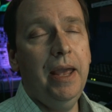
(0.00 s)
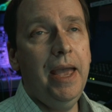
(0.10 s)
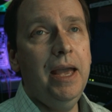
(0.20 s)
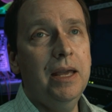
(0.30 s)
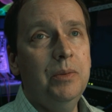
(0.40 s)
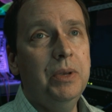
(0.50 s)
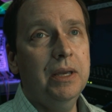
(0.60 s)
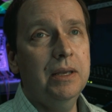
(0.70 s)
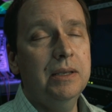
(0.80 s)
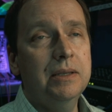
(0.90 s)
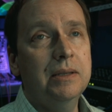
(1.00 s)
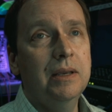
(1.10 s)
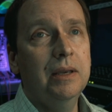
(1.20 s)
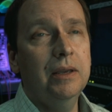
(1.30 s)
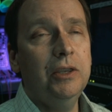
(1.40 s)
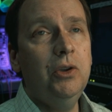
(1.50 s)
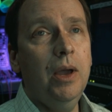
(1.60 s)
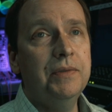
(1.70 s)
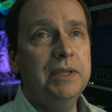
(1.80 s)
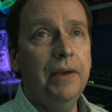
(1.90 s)
ahead because you
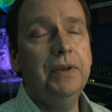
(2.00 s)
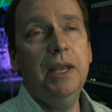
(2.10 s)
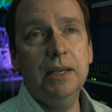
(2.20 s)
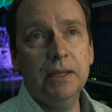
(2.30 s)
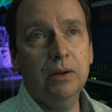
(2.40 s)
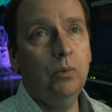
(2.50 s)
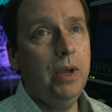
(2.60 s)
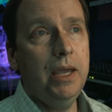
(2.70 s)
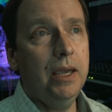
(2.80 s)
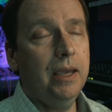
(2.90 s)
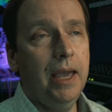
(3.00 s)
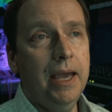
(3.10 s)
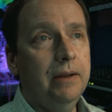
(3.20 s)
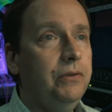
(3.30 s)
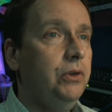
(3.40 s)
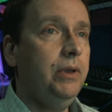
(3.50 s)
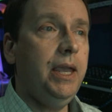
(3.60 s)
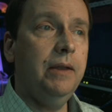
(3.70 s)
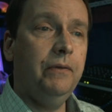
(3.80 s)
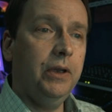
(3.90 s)
have seven days in a week. And if you
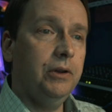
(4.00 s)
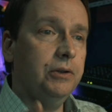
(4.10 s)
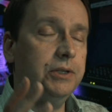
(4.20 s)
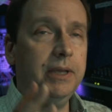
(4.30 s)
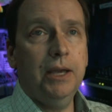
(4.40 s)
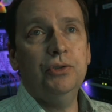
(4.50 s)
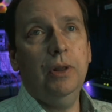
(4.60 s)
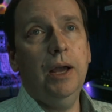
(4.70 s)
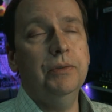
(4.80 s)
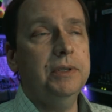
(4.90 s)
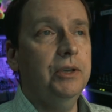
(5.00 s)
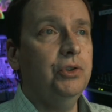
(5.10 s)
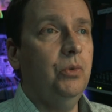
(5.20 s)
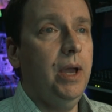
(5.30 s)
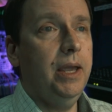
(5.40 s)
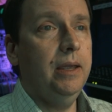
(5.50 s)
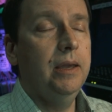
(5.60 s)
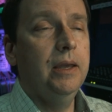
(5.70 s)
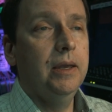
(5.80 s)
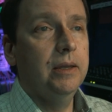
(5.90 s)
can't figure your schedule out in such a way
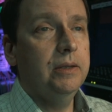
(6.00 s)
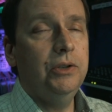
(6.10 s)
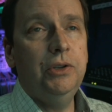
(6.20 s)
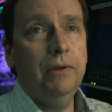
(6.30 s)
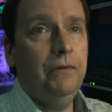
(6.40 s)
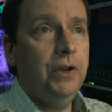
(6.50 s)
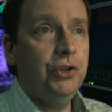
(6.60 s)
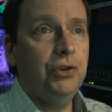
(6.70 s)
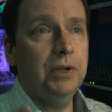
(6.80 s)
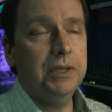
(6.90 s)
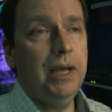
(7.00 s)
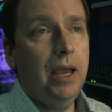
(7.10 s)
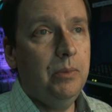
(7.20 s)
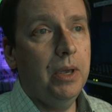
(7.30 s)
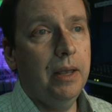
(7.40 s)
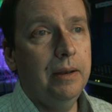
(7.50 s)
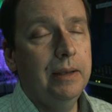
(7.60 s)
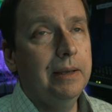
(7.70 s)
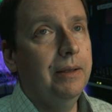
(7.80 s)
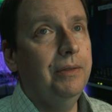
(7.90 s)
to do, finish your assignment,
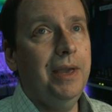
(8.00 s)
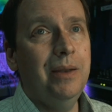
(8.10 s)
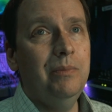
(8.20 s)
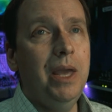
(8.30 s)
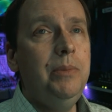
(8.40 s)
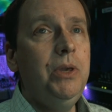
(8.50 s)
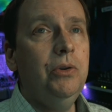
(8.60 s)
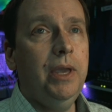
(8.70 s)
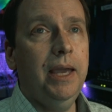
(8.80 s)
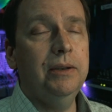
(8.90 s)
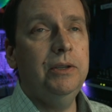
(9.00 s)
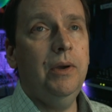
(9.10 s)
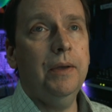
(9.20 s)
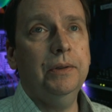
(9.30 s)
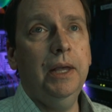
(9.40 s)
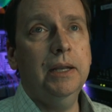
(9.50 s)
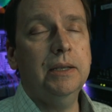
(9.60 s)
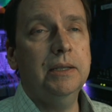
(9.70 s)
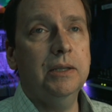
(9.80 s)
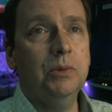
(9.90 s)
then maybe you can't do
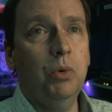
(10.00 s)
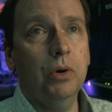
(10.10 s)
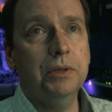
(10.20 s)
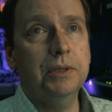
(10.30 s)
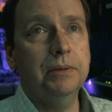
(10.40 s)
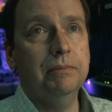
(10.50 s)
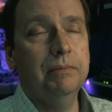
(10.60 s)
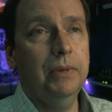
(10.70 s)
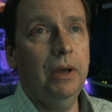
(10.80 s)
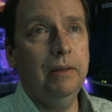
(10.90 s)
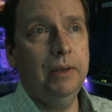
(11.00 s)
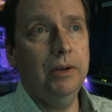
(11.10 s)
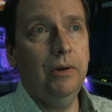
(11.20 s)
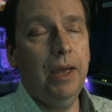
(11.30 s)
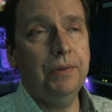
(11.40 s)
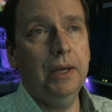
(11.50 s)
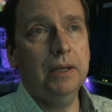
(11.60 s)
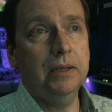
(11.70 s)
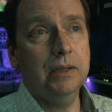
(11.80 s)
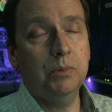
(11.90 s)
athletics and sports uh, you know
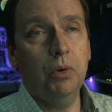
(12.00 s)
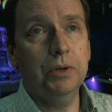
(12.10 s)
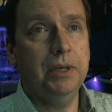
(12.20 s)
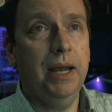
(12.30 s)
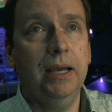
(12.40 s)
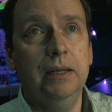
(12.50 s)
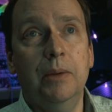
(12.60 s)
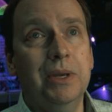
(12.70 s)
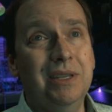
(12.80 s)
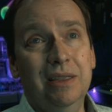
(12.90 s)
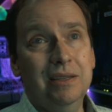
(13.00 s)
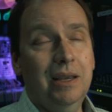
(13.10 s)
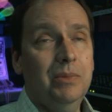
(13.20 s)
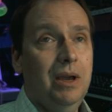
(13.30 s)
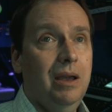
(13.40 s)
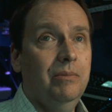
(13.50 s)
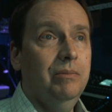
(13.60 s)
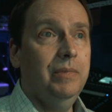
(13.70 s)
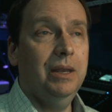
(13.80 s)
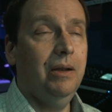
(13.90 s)
athletics and sports and academics at the same time
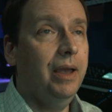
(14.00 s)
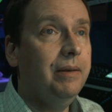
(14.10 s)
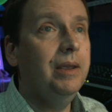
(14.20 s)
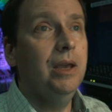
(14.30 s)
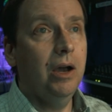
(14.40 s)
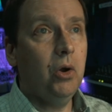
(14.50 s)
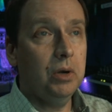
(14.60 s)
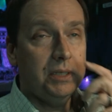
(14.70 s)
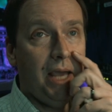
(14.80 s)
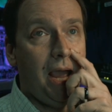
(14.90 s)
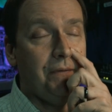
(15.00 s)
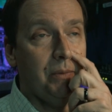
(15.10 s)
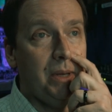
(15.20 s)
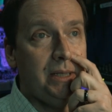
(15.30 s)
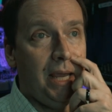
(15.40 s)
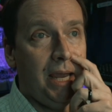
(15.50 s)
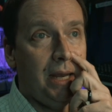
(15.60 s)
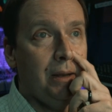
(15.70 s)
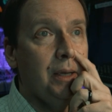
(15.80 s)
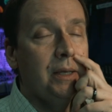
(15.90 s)
you know and of course they have to
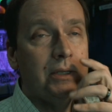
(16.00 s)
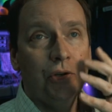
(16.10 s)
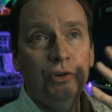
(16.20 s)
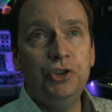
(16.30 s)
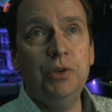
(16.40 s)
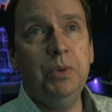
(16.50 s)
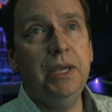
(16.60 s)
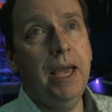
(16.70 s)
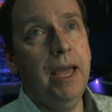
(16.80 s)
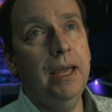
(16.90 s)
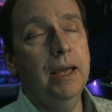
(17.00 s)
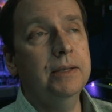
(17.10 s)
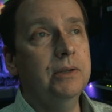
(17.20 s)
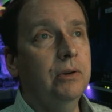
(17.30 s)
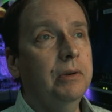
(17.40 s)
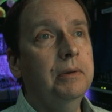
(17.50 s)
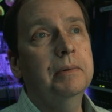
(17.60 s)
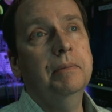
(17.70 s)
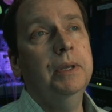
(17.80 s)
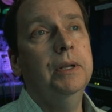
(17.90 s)
maintain certain gpa and certain
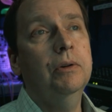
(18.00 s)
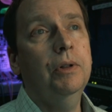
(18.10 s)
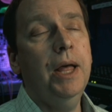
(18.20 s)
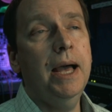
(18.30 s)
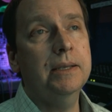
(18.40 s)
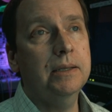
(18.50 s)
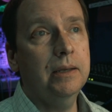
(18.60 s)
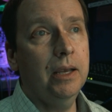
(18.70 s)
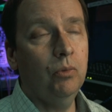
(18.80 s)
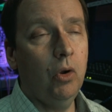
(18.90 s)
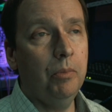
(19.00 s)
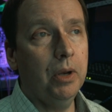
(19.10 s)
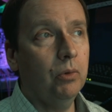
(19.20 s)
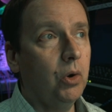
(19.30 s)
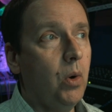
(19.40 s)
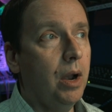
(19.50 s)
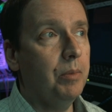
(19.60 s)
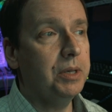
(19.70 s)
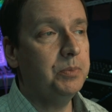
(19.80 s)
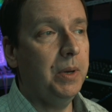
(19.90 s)
you know class enrollment
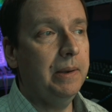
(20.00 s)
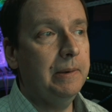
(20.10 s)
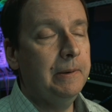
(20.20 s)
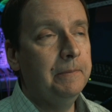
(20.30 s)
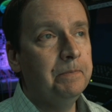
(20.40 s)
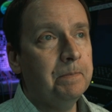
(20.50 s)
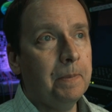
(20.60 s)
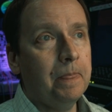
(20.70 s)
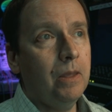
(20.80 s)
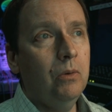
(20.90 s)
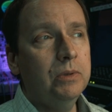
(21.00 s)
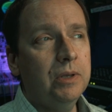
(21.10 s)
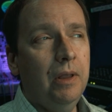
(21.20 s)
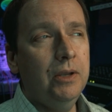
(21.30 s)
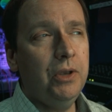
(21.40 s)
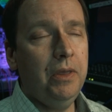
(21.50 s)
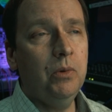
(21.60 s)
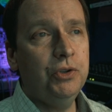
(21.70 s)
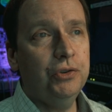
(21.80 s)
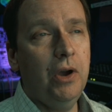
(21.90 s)
requirements but Solange, I think
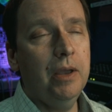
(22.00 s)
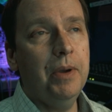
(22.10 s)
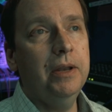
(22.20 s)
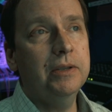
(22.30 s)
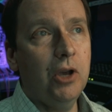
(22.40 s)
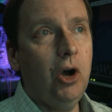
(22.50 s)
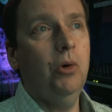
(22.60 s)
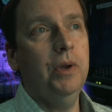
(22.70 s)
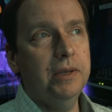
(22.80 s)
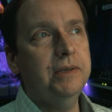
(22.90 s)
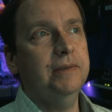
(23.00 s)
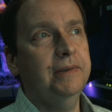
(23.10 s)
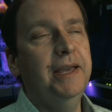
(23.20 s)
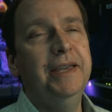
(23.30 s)
what you're talking about is always,